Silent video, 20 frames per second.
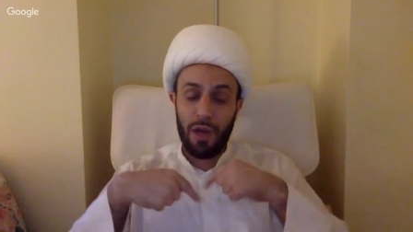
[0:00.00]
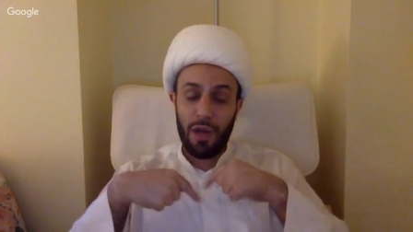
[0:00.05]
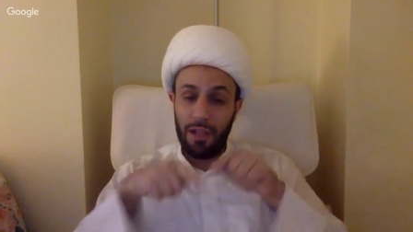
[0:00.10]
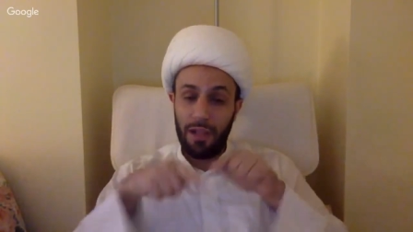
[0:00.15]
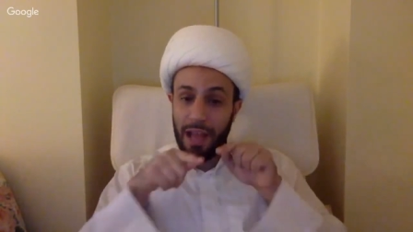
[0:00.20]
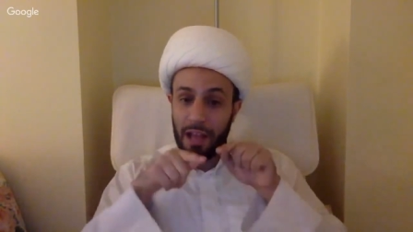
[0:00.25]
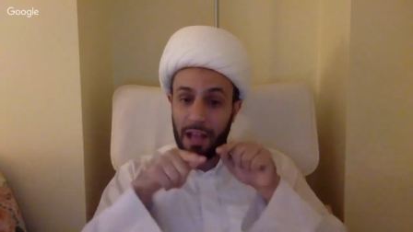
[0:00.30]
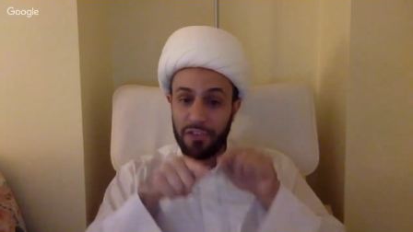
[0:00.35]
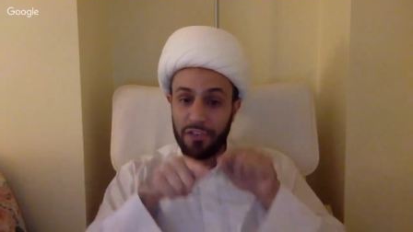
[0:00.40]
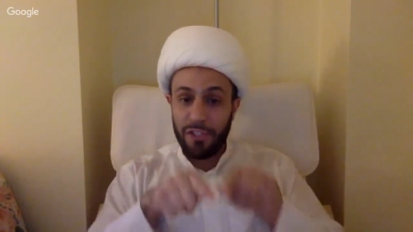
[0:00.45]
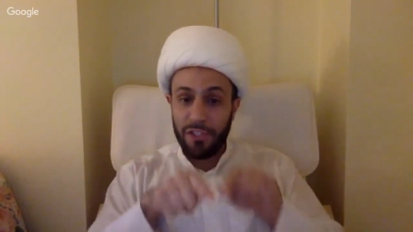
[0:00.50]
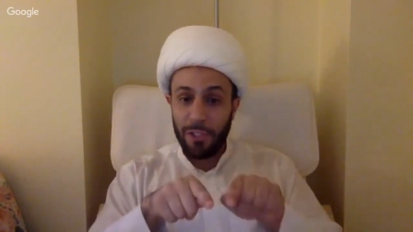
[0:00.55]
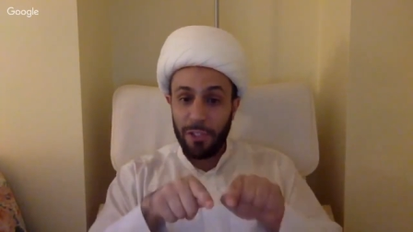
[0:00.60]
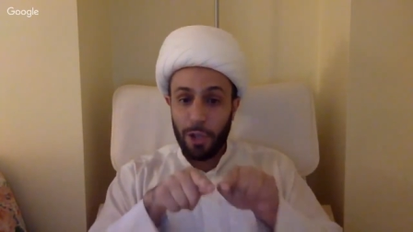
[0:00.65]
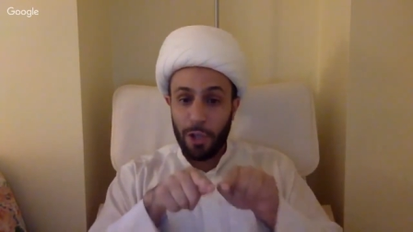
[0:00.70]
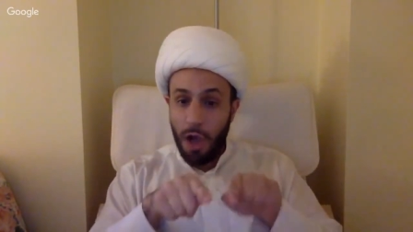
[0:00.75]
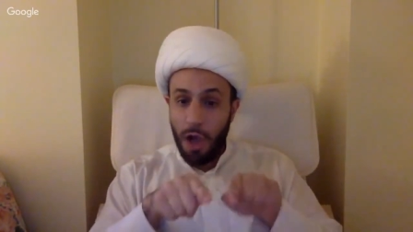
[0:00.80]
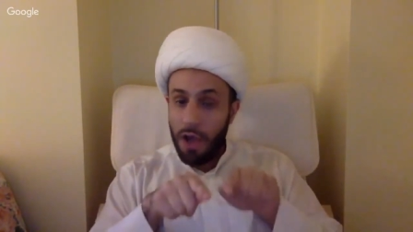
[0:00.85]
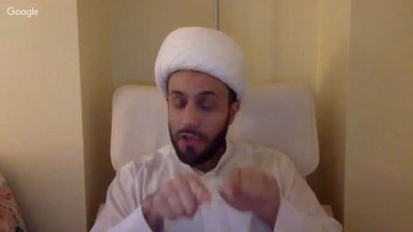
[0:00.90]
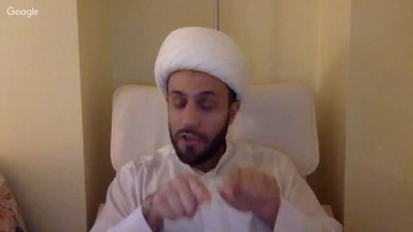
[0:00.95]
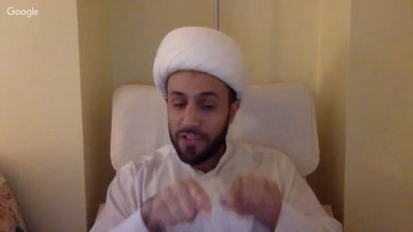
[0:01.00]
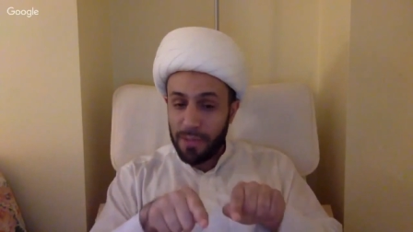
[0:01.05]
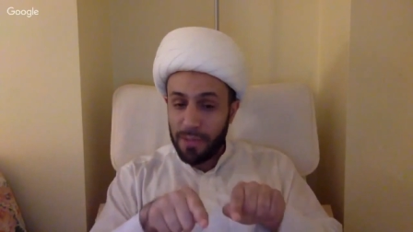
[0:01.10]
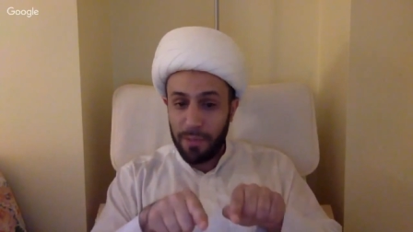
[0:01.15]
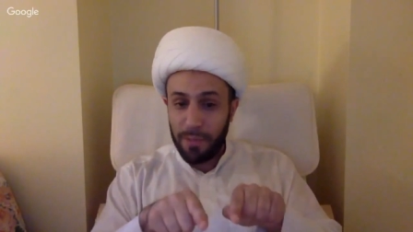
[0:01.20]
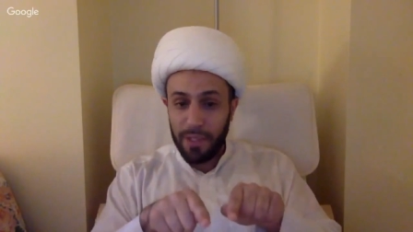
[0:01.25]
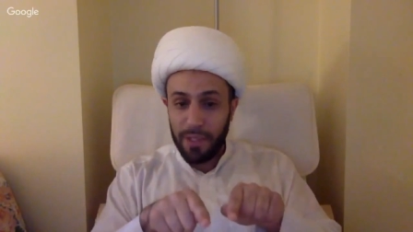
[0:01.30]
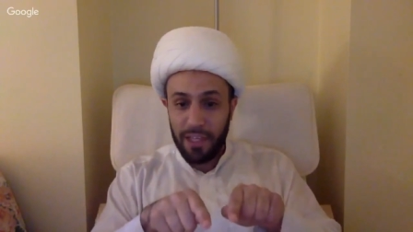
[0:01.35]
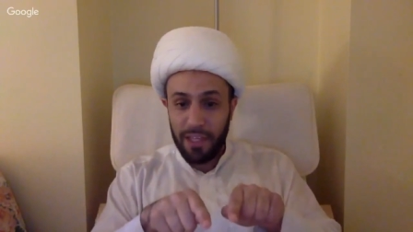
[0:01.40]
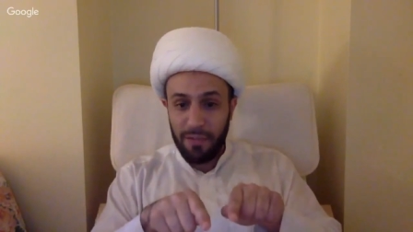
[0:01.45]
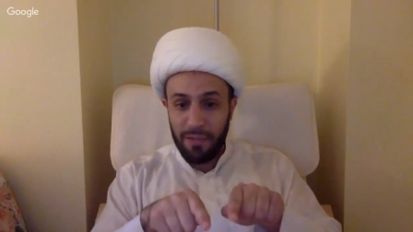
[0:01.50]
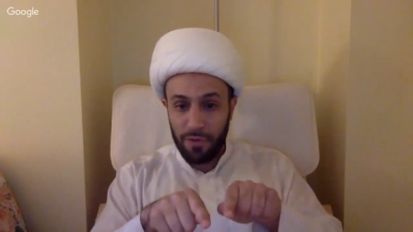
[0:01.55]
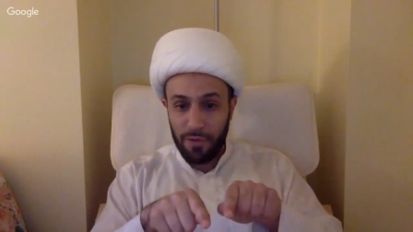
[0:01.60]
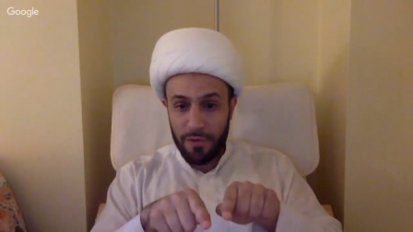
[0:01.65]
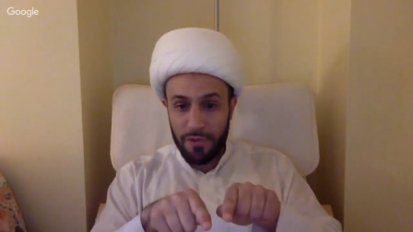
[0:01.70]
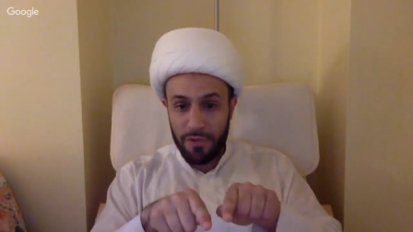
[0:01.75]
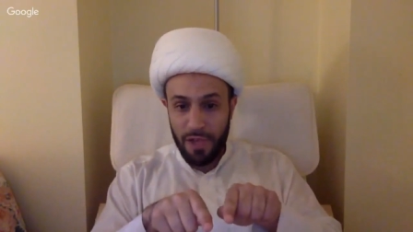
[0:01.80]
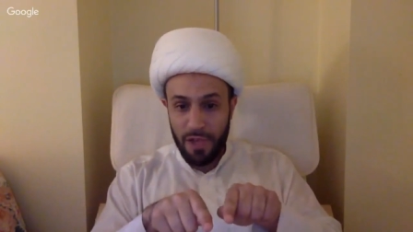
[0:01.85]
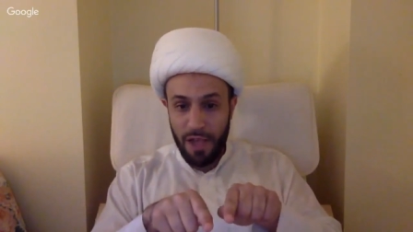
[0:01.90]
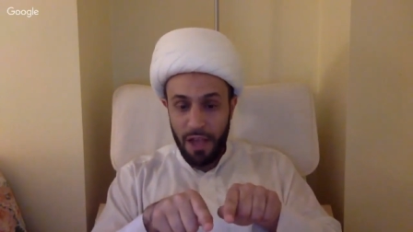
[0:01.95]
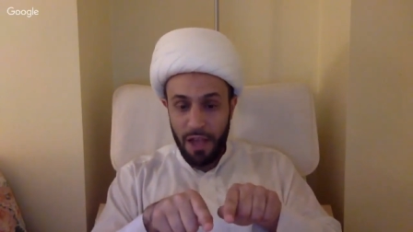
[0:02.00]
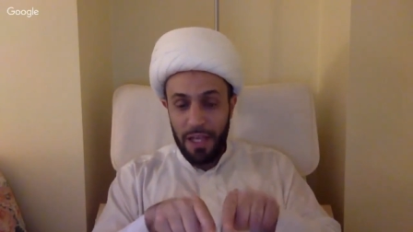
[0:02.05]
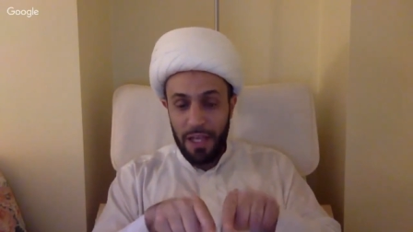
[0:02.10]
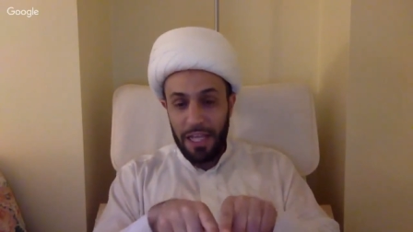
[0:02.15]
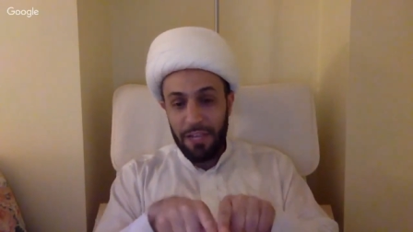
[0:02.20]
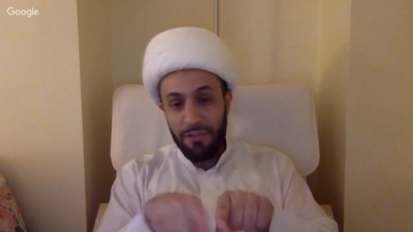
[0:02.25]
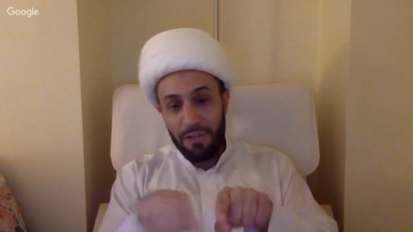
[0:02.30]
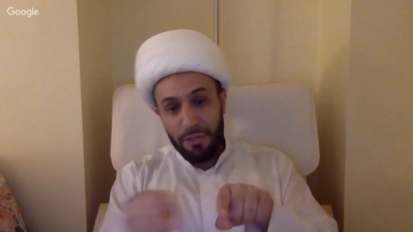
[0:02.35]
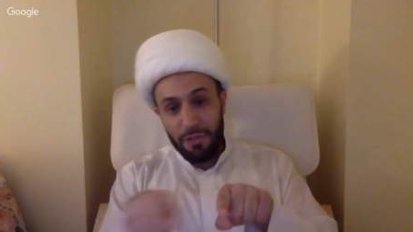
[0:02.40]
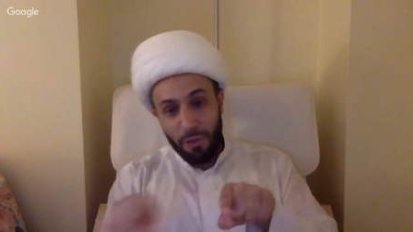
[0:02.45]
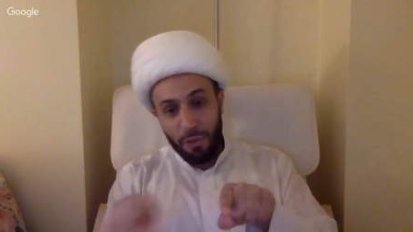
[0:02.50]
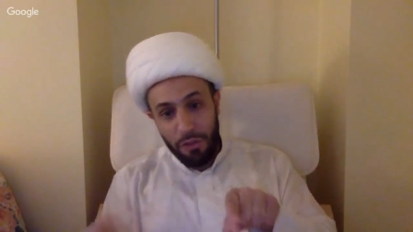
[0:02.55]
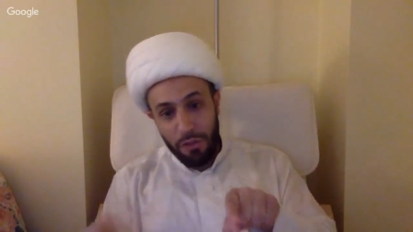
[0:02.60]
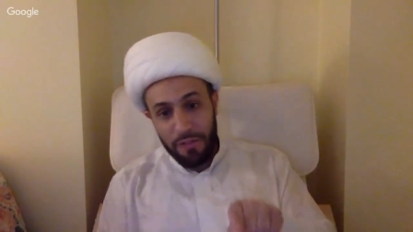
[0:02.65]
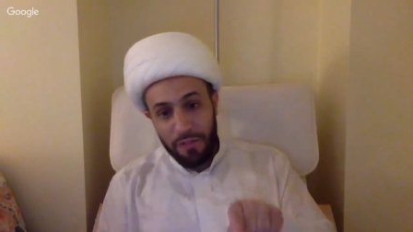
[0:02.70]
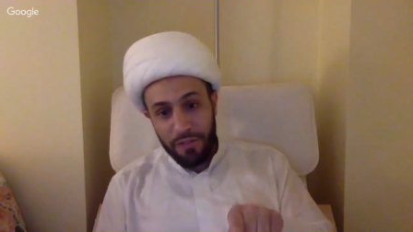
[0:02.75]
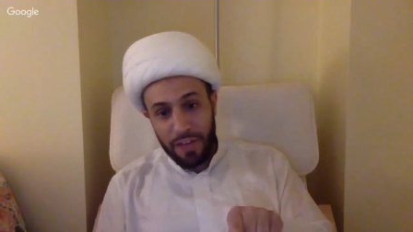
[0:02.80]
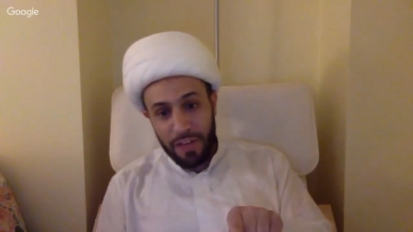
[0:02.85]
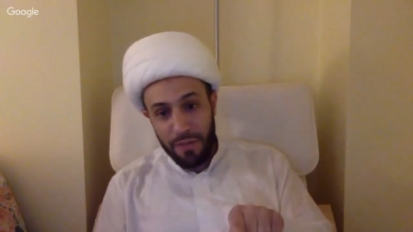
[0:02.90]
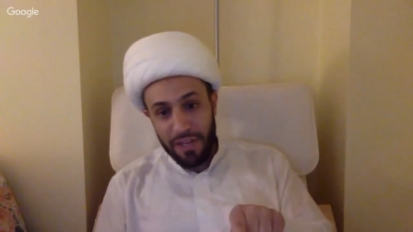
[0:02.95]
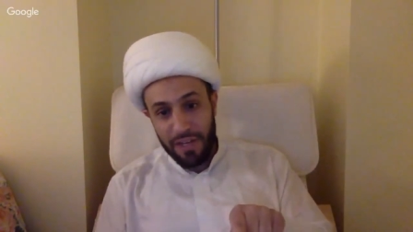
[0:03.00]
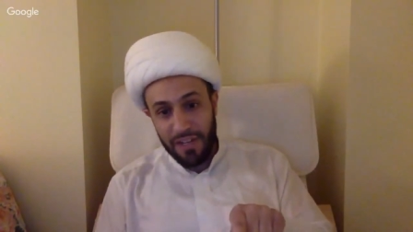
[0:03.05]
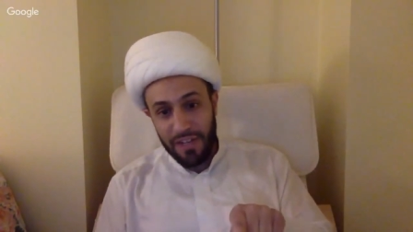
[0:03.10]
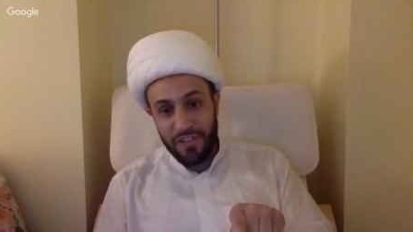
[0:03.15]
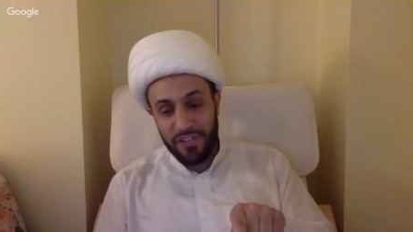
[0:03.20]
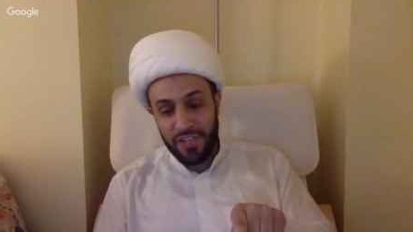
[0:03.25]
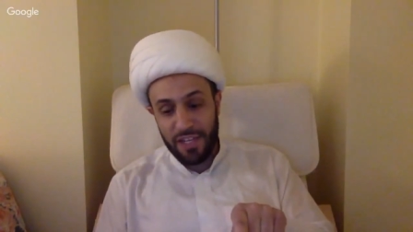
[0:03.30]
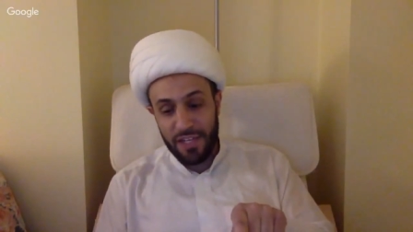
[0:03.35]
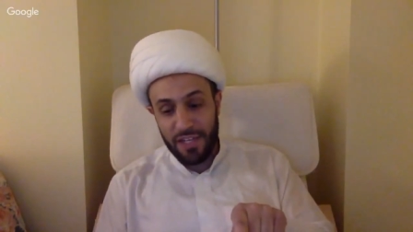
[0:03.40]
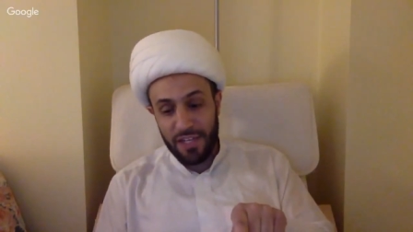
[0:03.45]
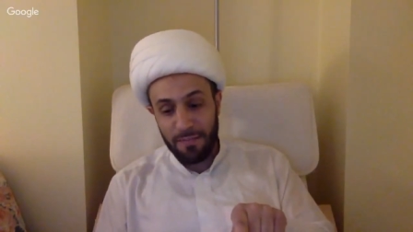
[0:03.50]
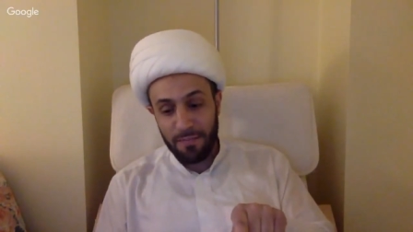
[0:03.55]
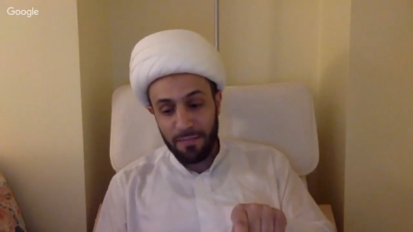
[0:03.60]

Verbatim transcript: Allah still calls them believers. even though they've committed sin.